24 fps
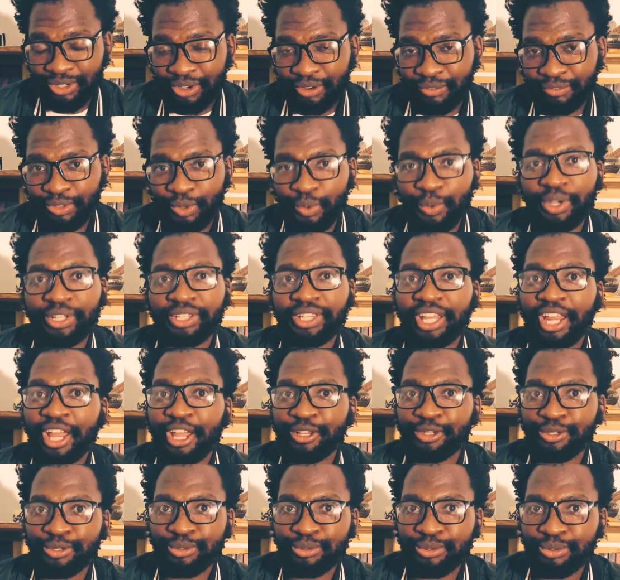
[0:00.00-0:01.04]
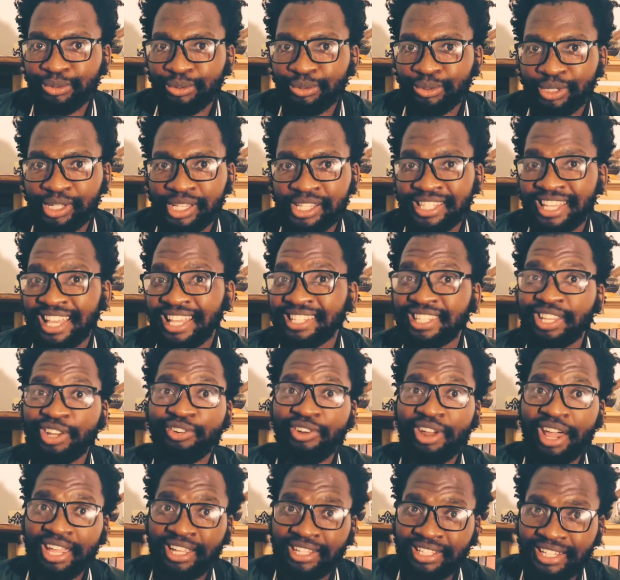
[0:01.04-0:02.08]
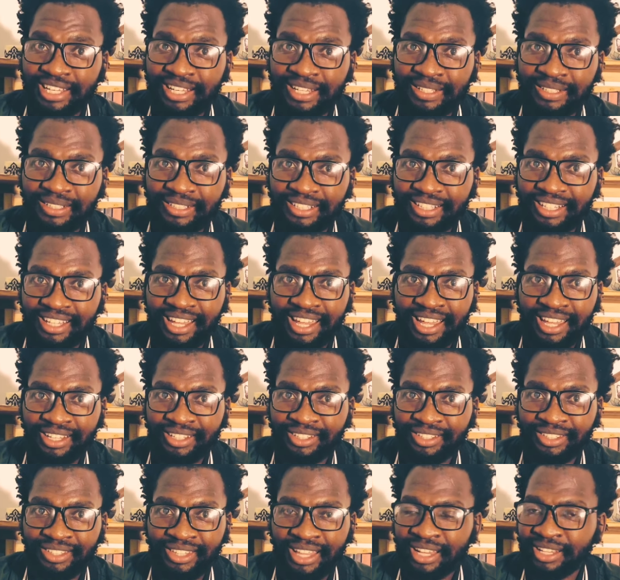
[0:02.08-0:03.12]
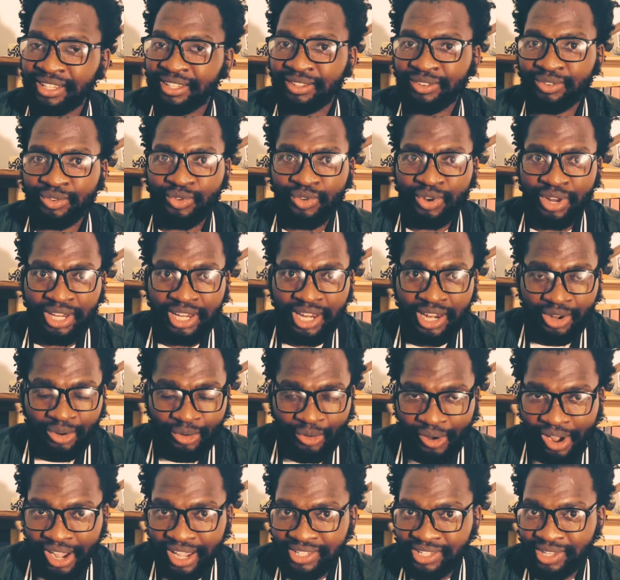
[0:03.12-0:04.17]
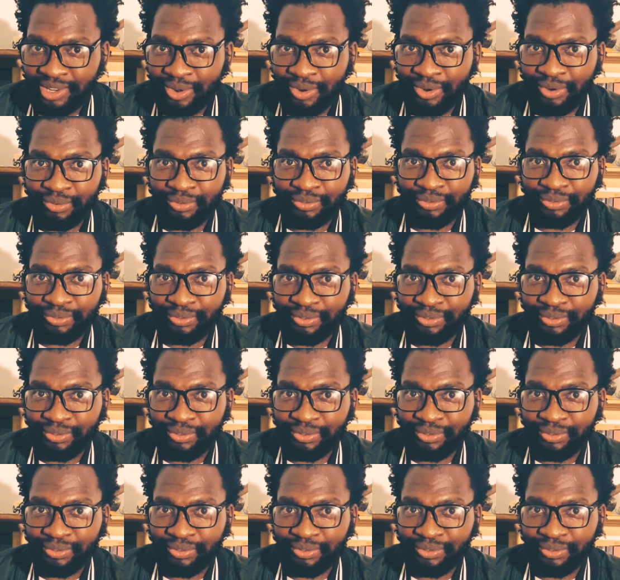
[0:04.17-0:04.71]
of the work that I do is as a writer and that really requires a lot of